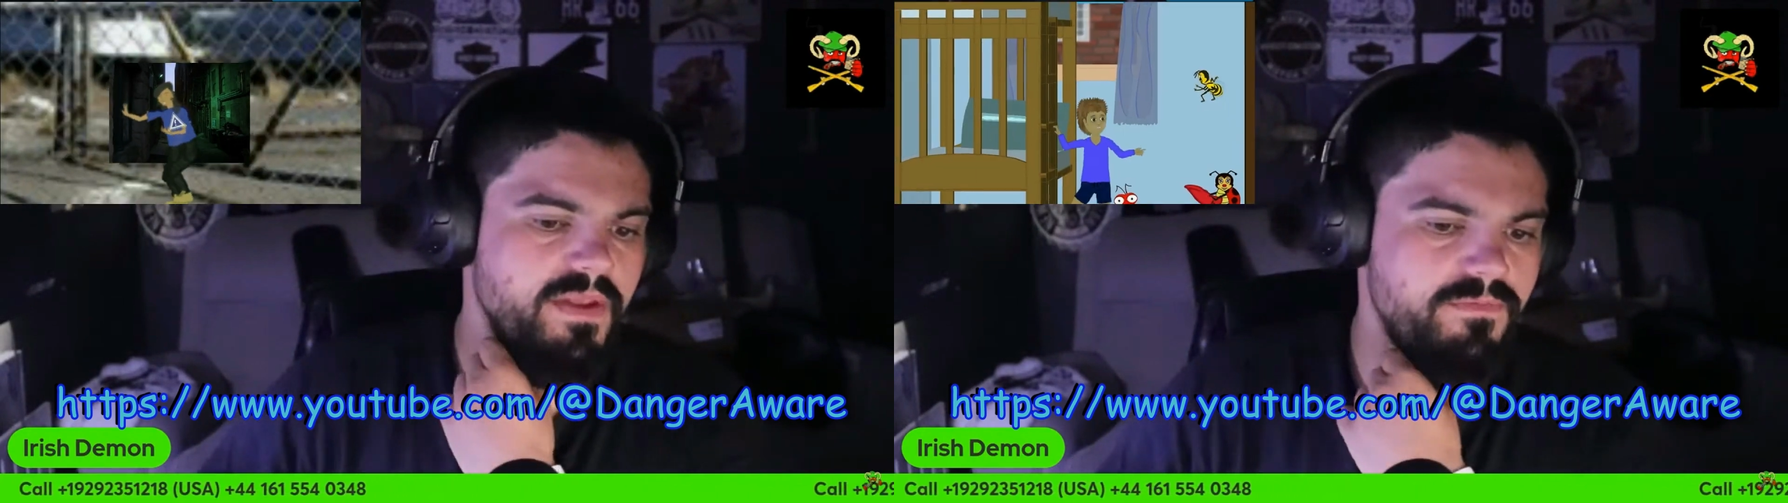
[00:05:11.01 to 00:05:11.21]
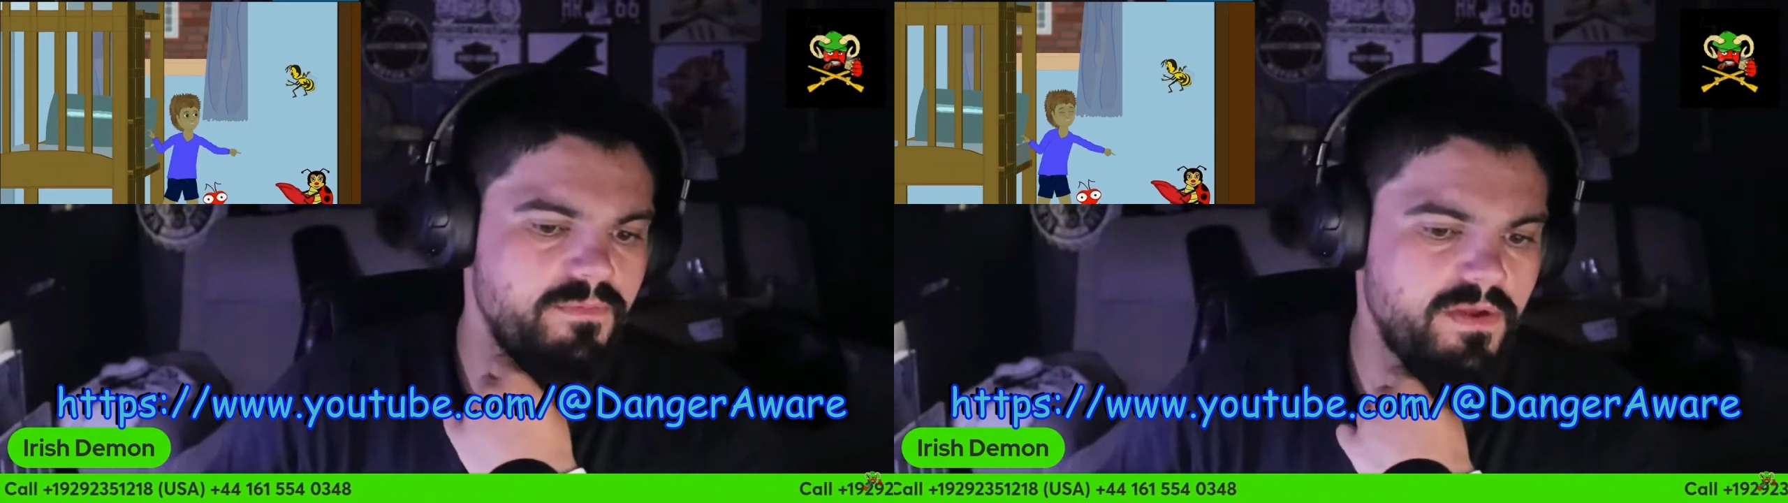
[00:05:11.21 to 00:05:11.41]

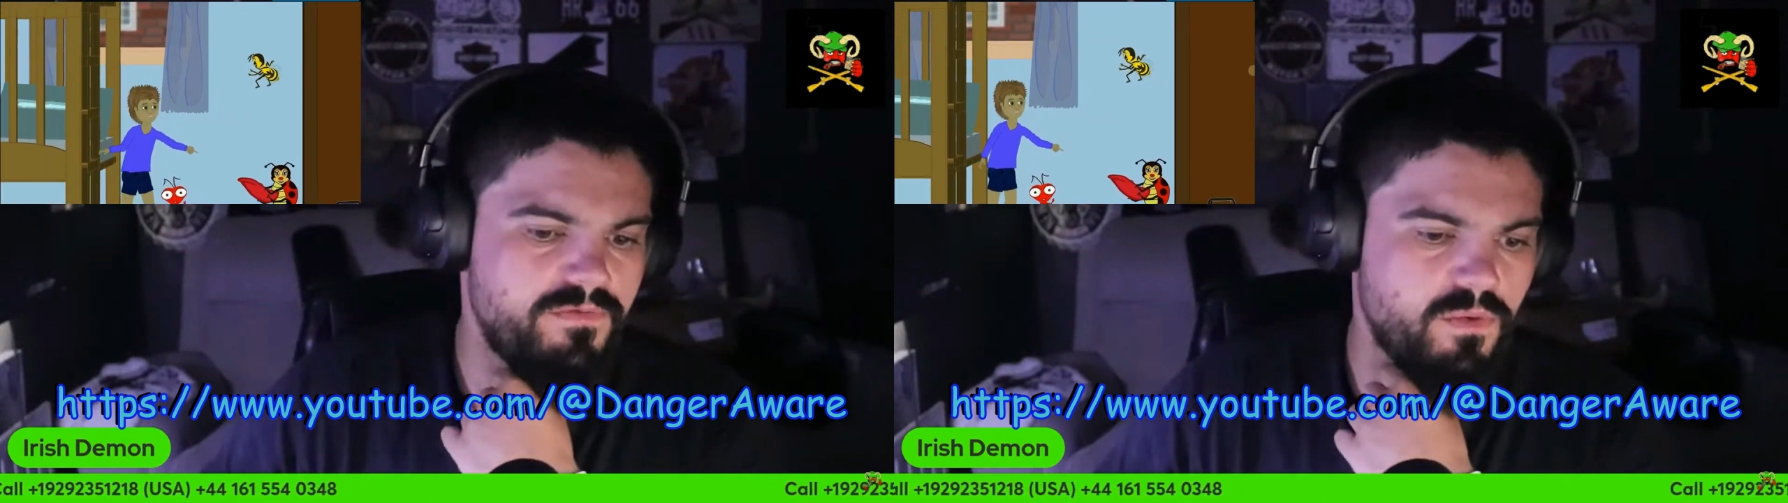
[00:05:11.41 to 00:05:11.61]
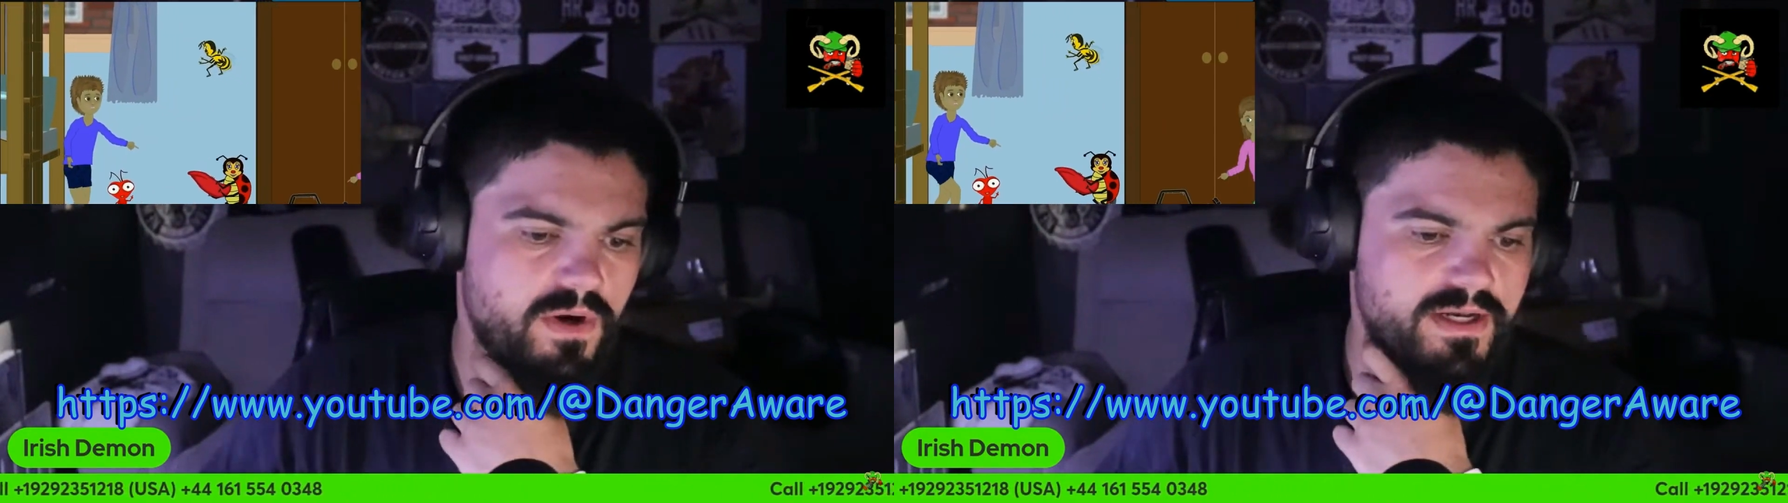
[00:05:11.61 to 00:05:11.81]
if
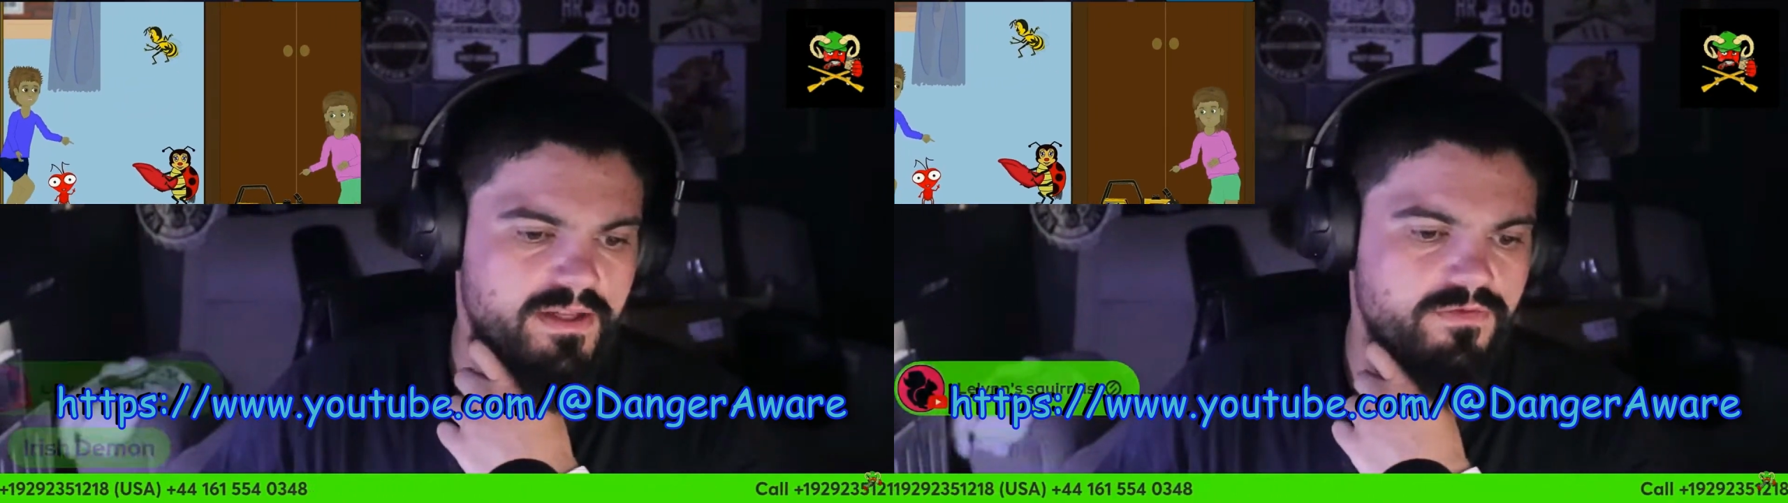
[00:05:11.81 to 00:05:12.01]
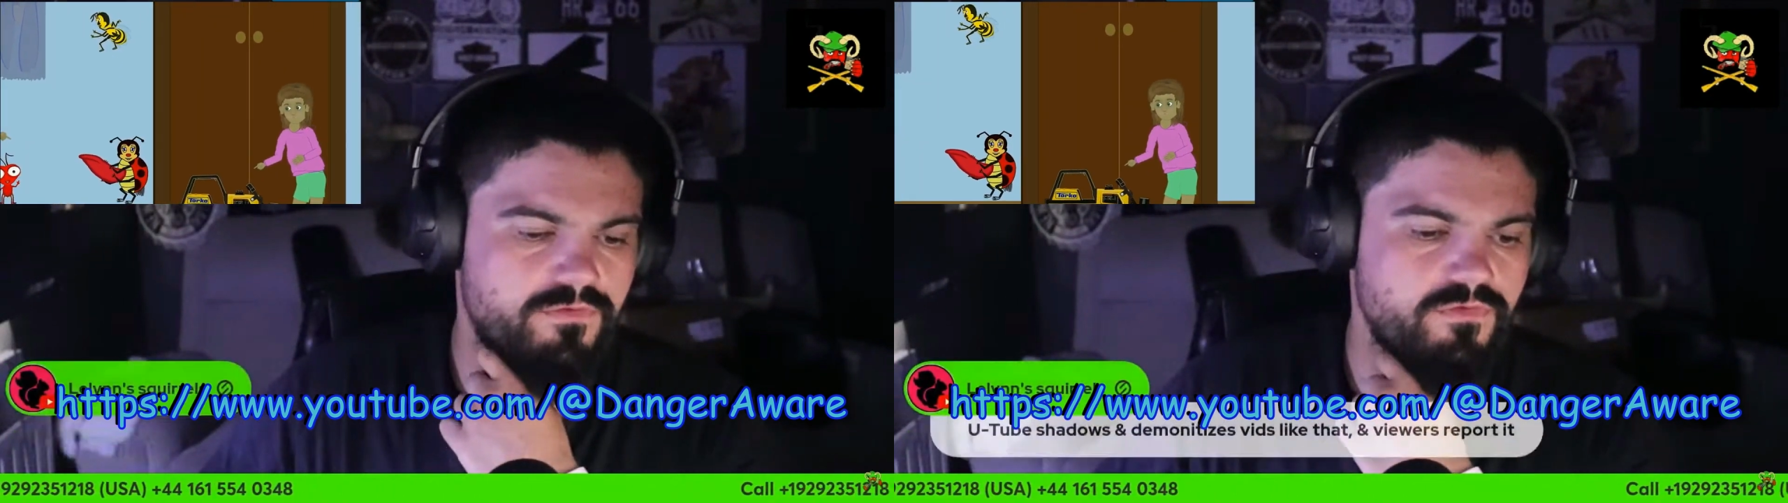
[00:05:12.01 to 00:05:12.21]
you want to
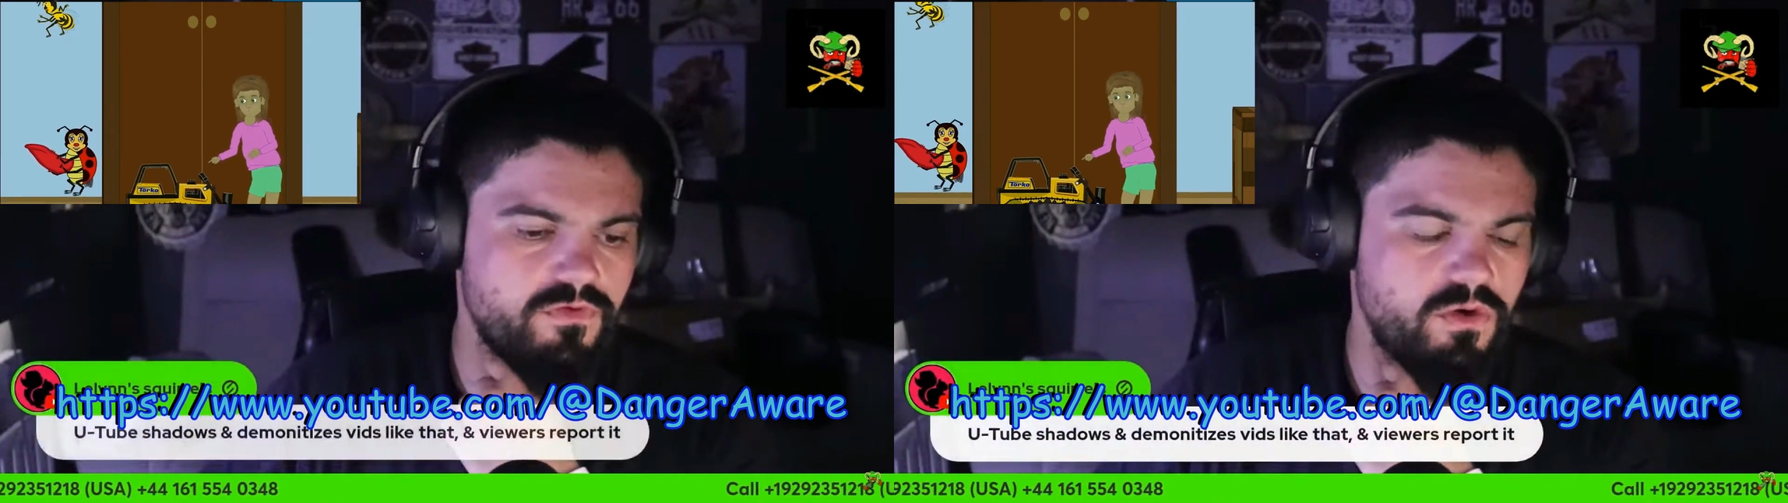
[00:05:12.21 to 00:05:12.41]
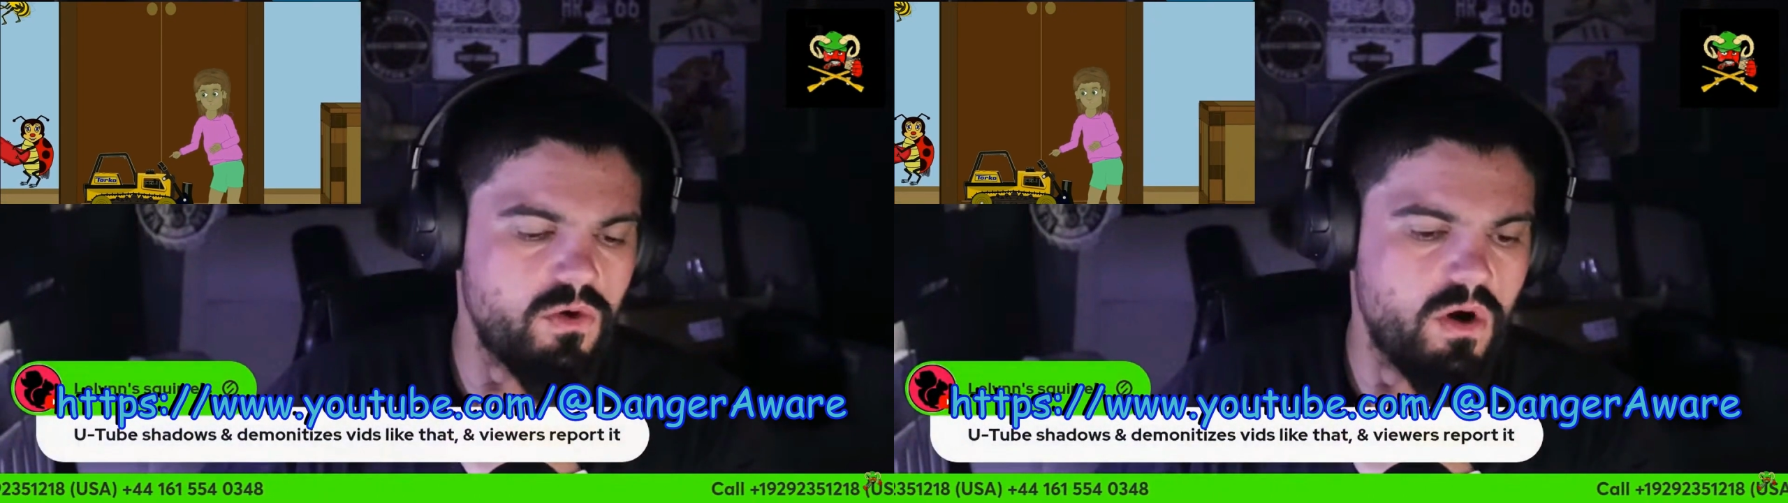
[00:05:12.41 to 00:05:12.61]

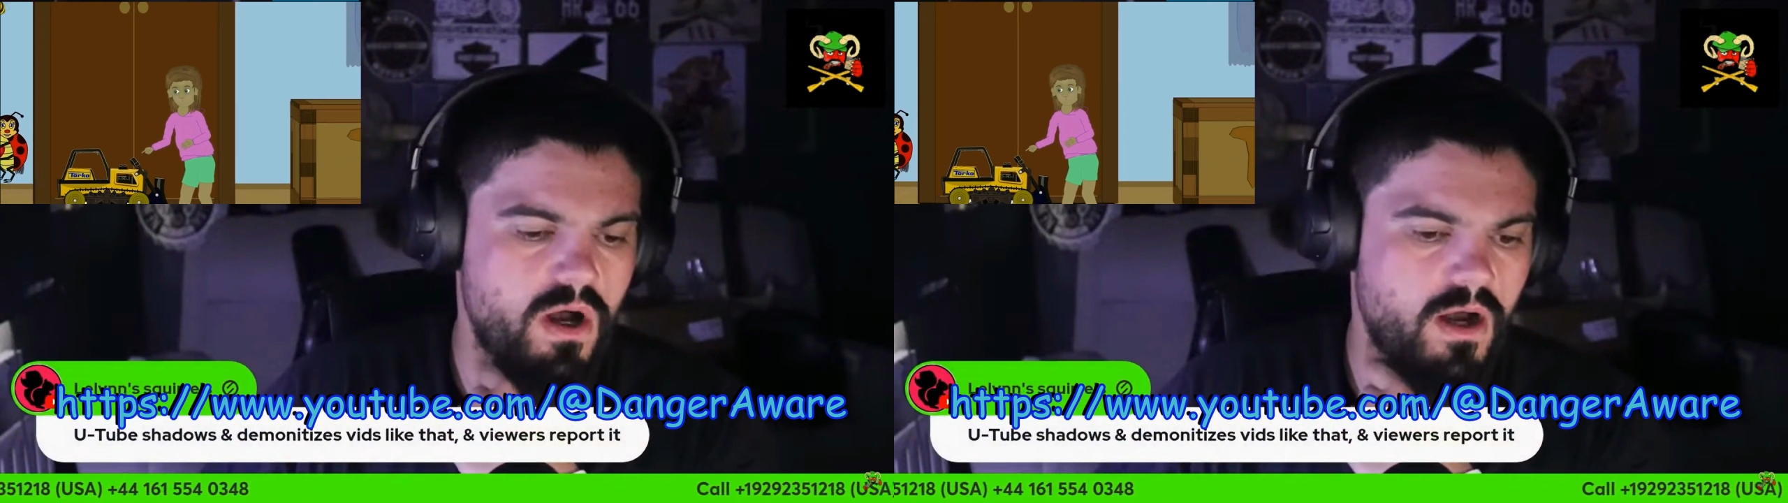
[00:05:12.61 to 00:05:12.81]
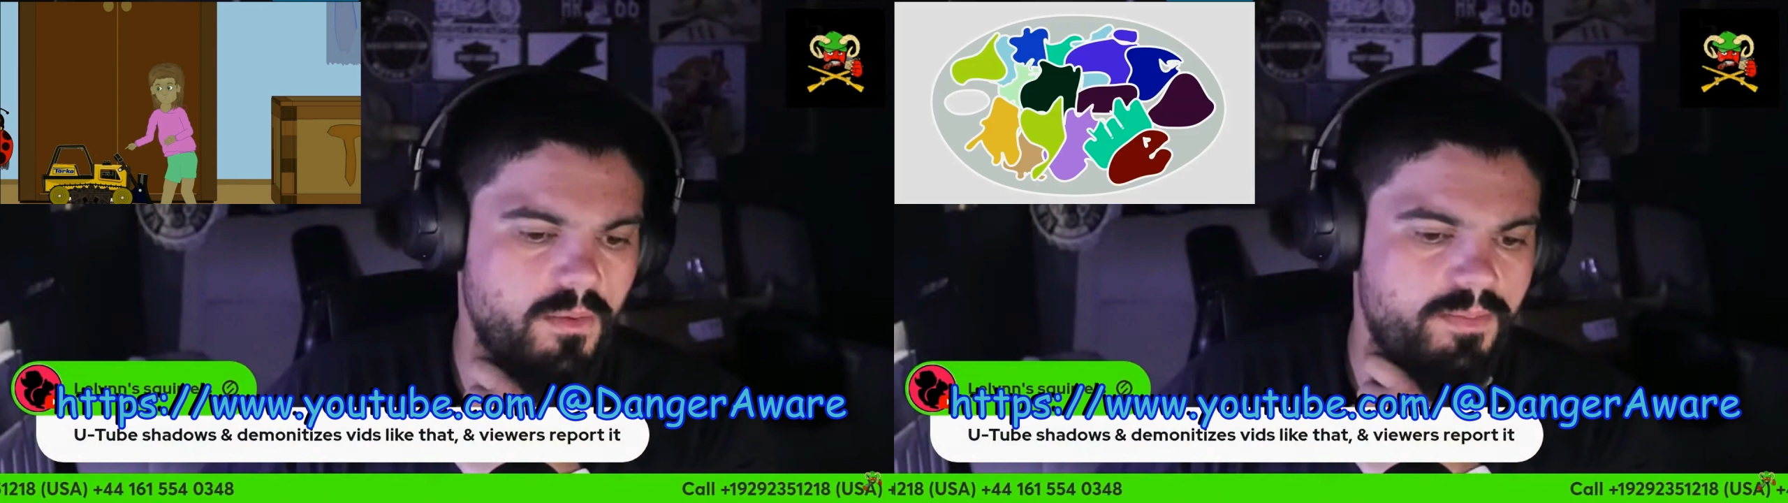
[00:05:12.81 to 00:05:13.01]
throw
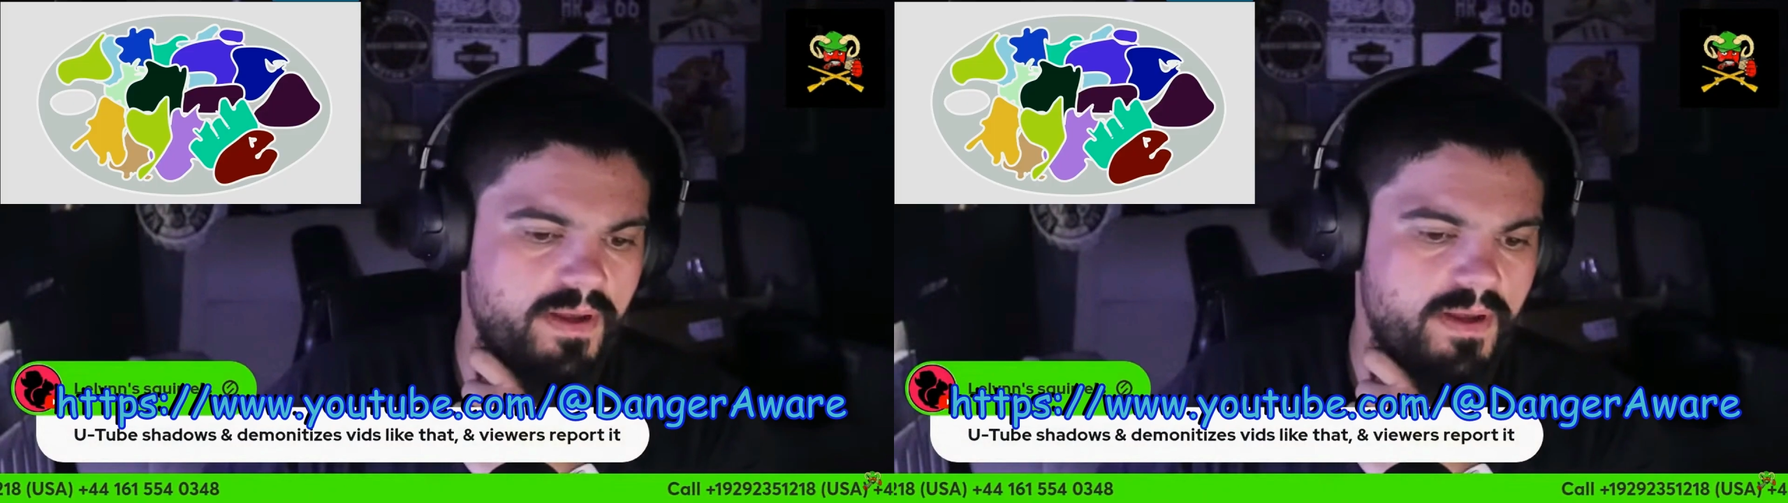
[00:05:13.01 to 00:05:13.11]
up